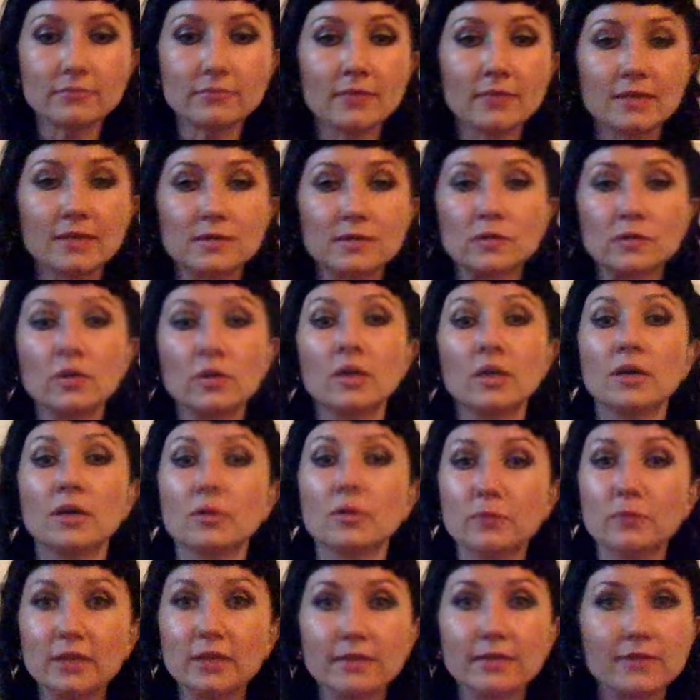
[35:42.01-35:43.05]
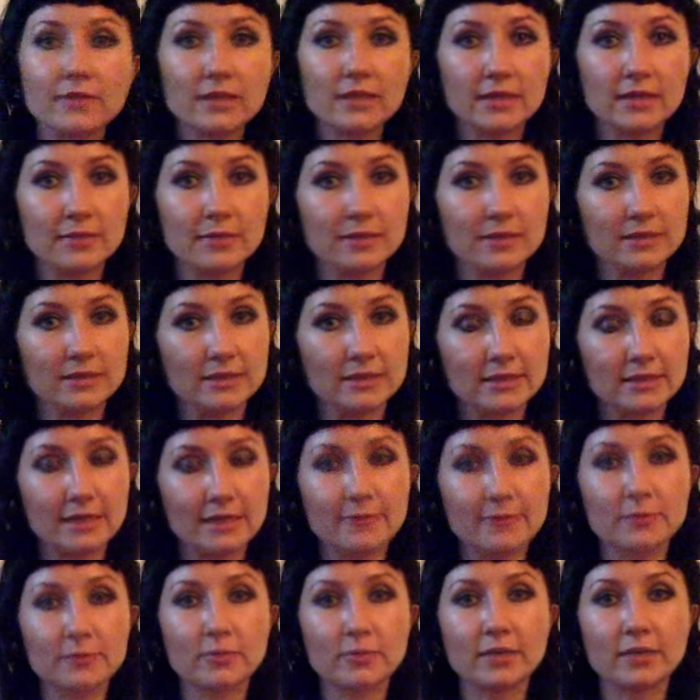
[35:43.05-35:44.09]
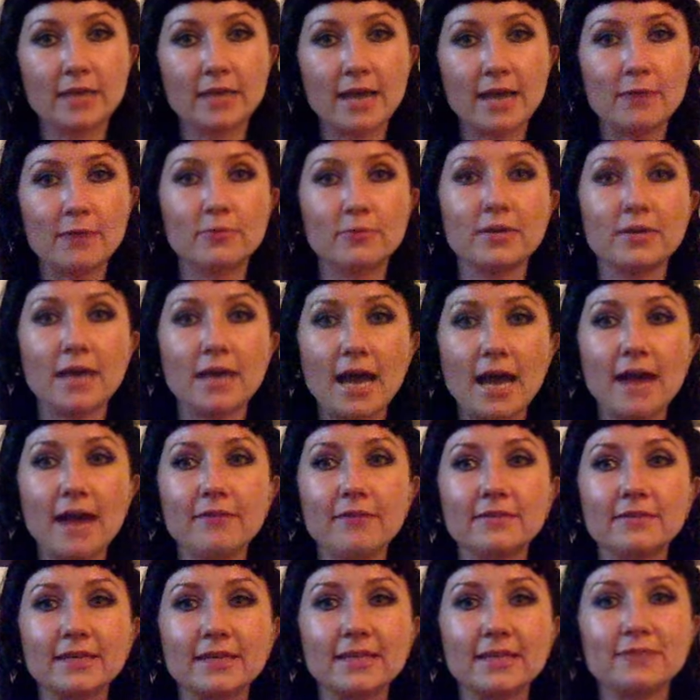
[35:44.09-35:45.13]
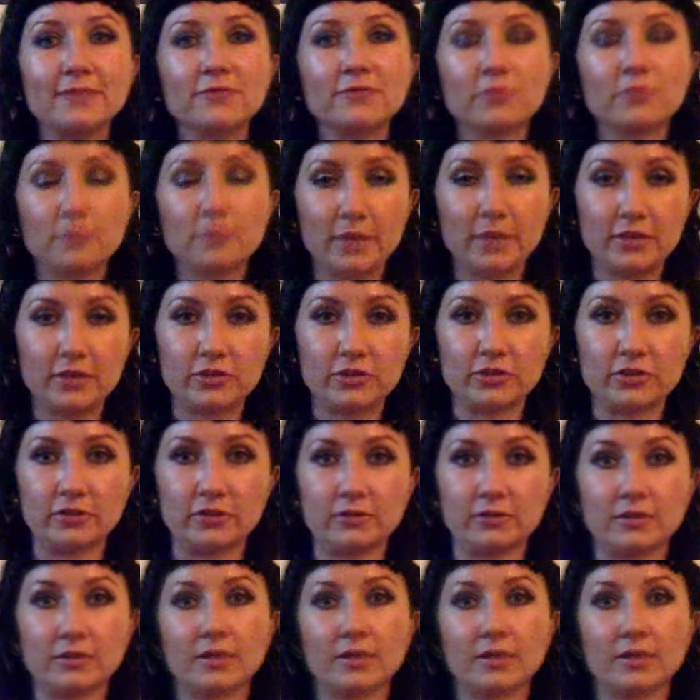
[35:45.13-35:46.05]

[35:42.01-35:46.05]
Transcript: So we live in amazing times where we have the information,